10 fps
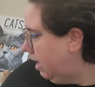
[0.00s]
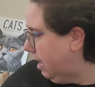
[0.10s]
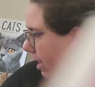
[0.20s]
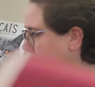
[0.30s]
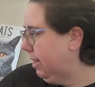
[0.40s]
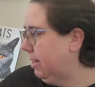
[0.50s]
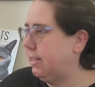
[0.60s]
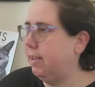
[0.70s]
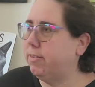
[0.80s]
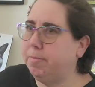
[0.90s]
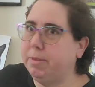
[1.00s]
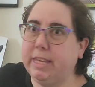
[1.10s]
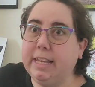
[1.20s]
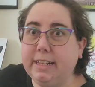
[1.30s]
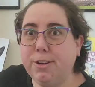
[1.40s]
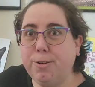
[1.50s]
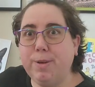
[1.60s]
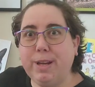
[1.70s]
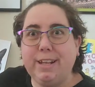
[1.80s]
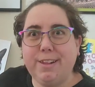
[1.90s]
And I can save some of the easier
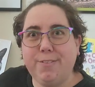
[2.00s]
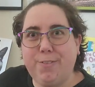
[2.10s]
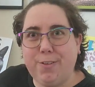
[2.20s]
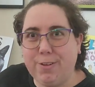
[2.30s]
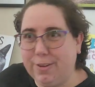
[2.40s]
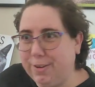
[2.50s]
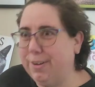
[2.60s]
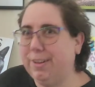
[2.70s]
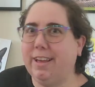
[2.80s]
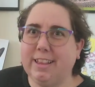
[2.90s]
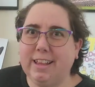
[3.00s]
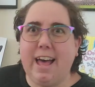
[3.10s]
reads for like the